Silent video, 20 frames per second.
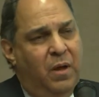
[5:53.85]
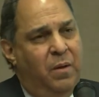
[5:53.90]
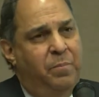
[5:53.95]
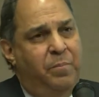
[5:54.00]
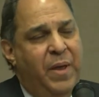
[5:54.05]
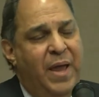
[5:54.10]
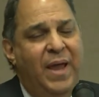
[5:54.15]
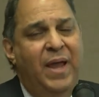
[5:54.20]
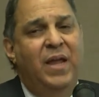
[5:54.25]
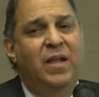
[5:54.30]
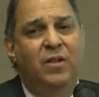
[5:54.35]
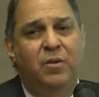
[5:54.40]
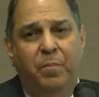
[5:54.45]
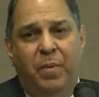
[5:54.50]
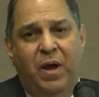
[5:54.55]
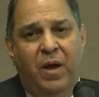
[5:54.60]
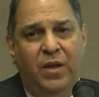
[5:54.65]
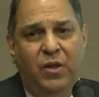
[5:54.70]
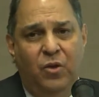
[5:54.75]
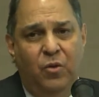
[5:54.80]
pained
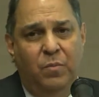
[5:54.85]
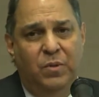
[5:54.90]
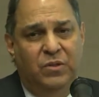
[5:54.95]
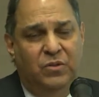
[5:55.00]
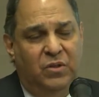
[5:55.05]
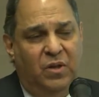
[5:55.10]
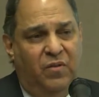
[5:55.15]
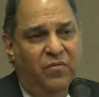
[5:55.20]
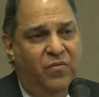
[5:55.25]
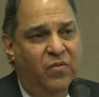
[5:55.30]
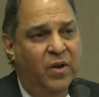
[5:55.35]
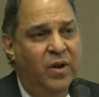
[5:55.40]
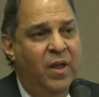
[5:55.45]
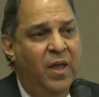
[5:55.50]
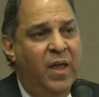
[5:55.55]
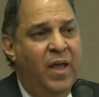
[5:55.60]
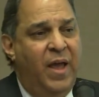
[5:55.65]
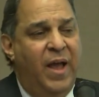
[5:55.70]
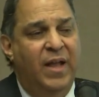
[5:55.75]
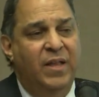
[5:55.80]
by human suffering,
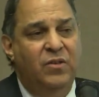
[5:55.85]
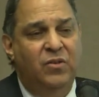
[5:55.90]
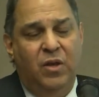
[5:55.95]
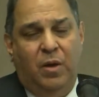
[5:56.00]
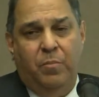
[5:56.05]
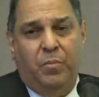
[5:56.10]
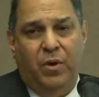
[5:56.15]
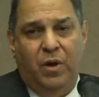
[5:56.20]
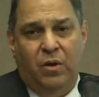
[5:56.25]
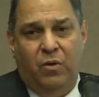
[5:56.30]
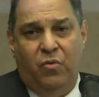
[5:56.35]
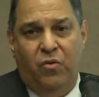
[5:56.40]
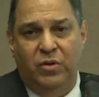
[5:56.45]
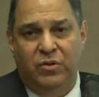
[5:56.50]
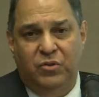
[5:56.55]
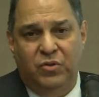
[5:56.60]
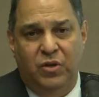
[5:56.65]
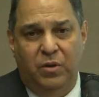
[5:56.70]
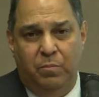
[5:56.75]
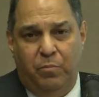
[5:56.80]
ends up a
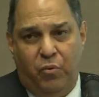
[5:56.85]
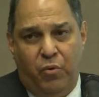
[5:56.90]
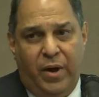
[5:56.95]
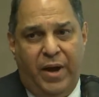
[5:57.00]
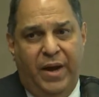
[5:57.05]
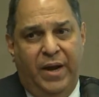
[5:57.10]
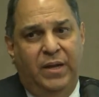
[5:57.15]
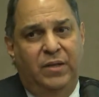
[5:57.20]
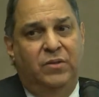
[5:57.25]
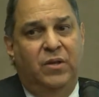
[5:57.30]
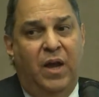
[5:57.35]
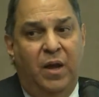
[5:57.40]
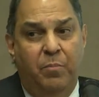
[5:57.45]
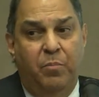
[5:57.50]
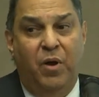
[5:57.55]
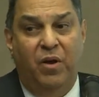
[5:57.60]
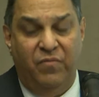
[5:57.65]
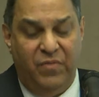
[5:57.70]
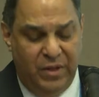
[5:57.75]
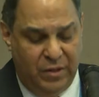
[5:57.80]
Christian praying type
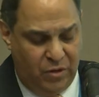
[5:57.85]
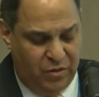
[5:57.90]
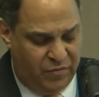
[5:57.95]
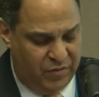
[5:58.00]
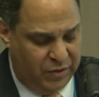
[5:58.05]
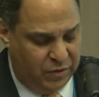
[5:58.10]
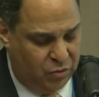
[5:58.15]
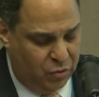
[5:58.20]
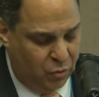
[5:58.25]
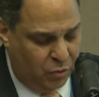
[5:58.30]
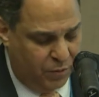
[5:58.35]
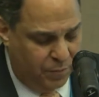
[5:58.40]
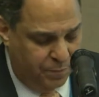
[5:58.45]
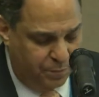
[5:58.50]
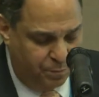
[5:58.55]
of individual.